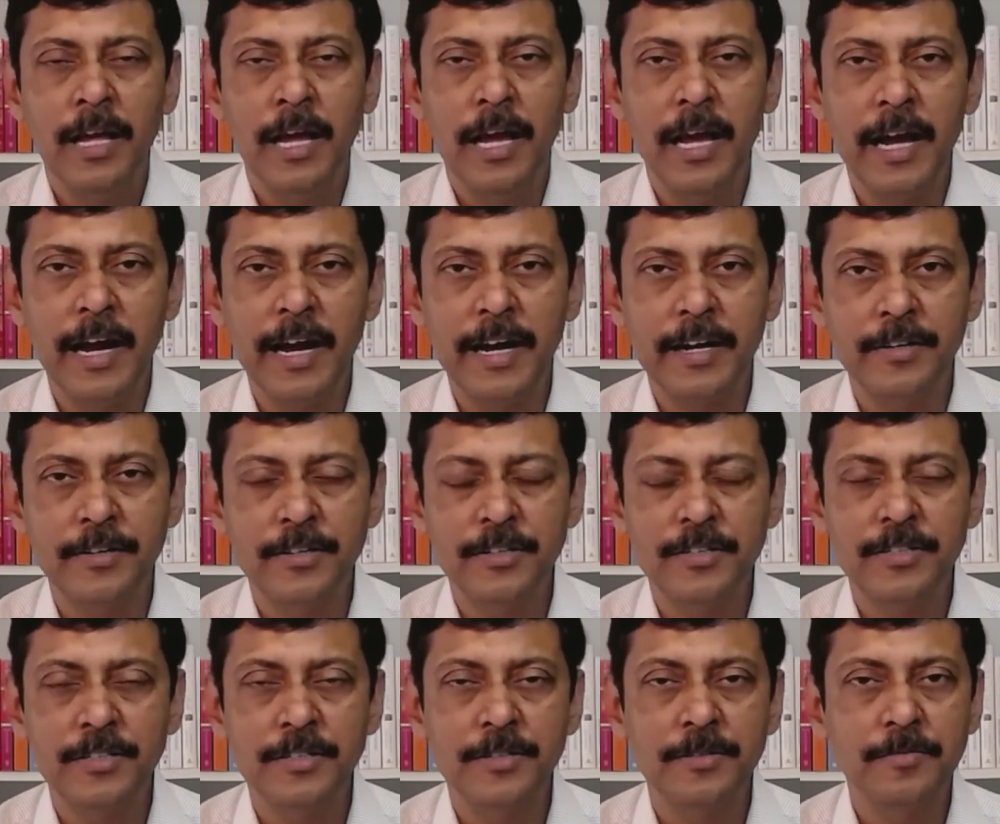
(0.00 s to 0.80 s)
and
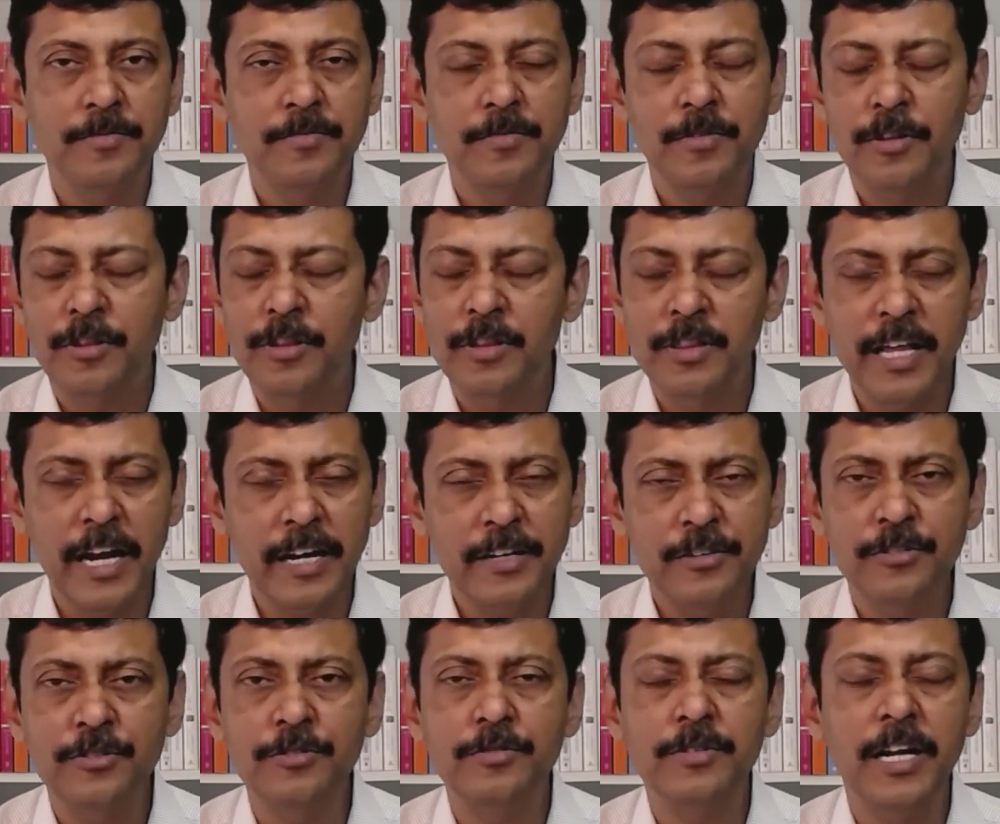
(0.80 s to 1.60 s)

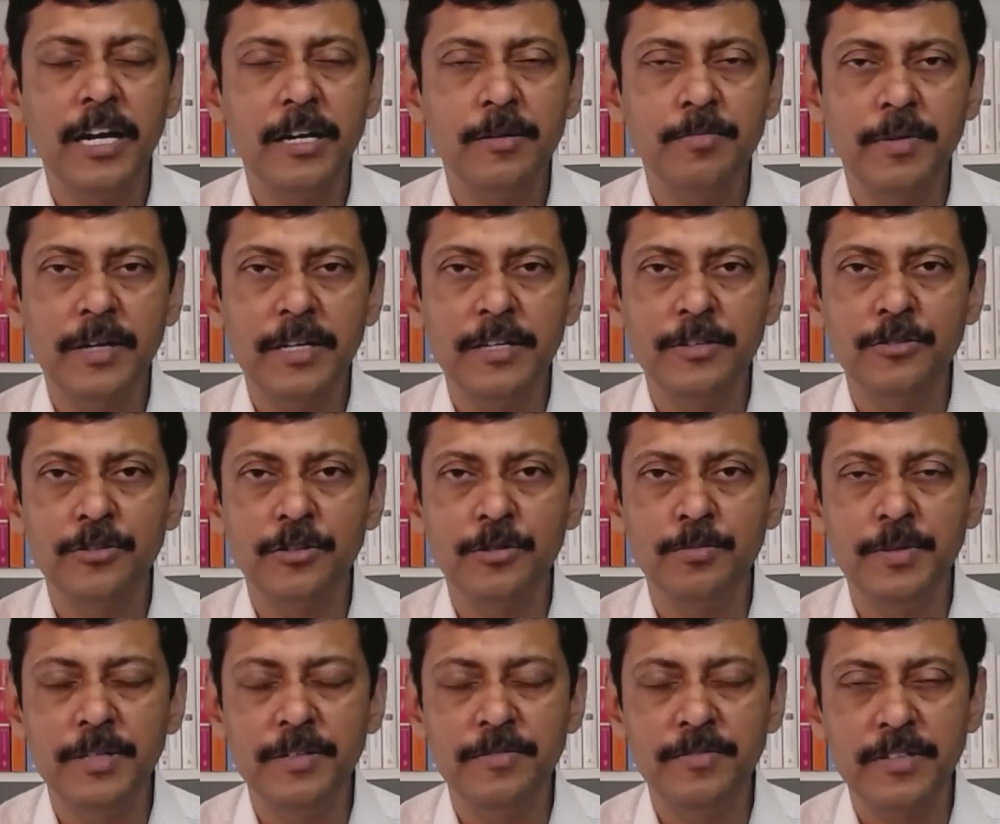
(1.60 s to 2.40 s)
that money
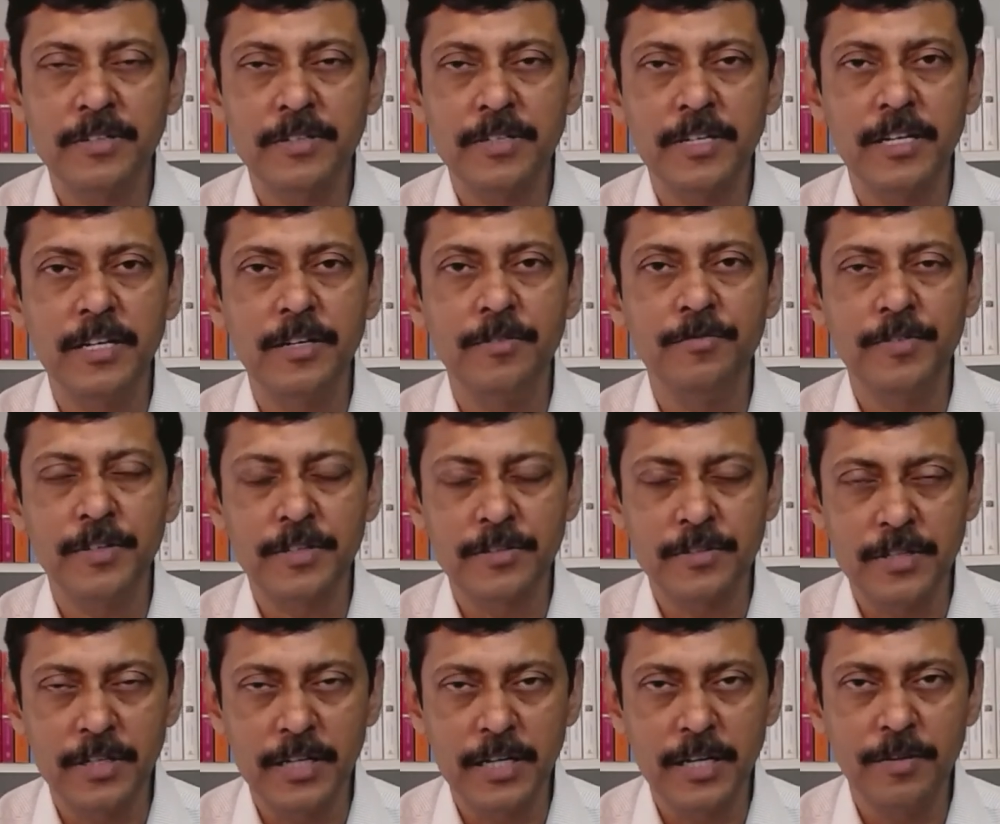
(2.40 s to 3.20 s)
should be invested in
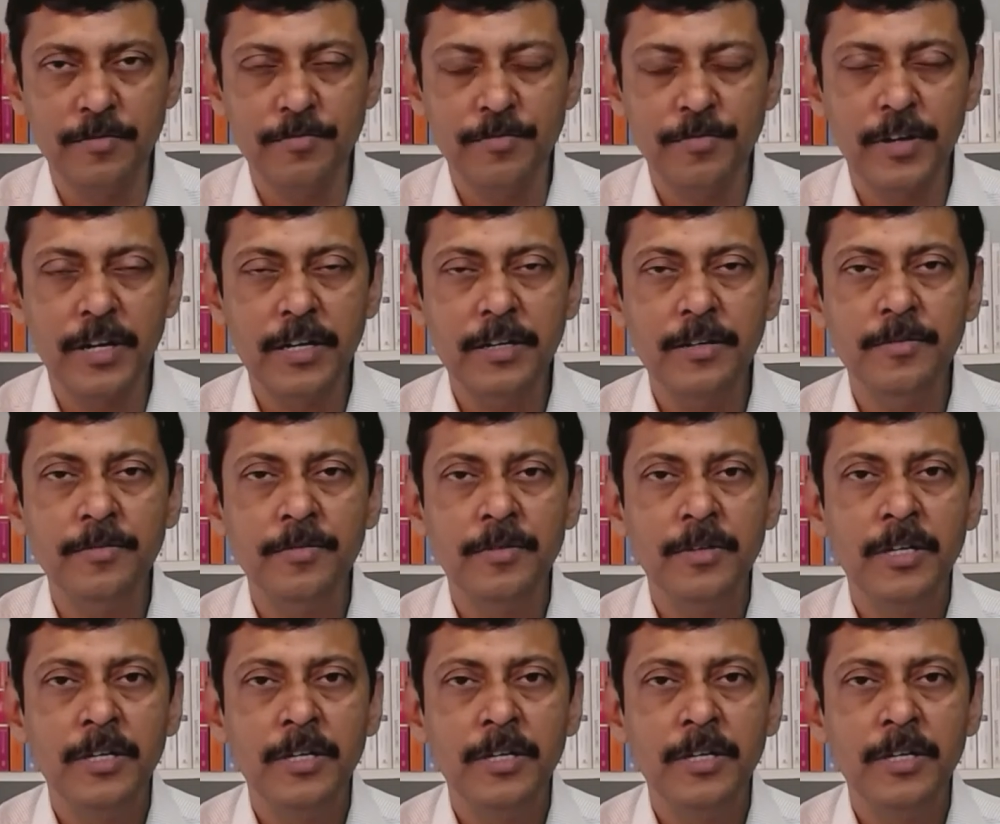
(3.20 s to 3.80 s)
fixed income fund.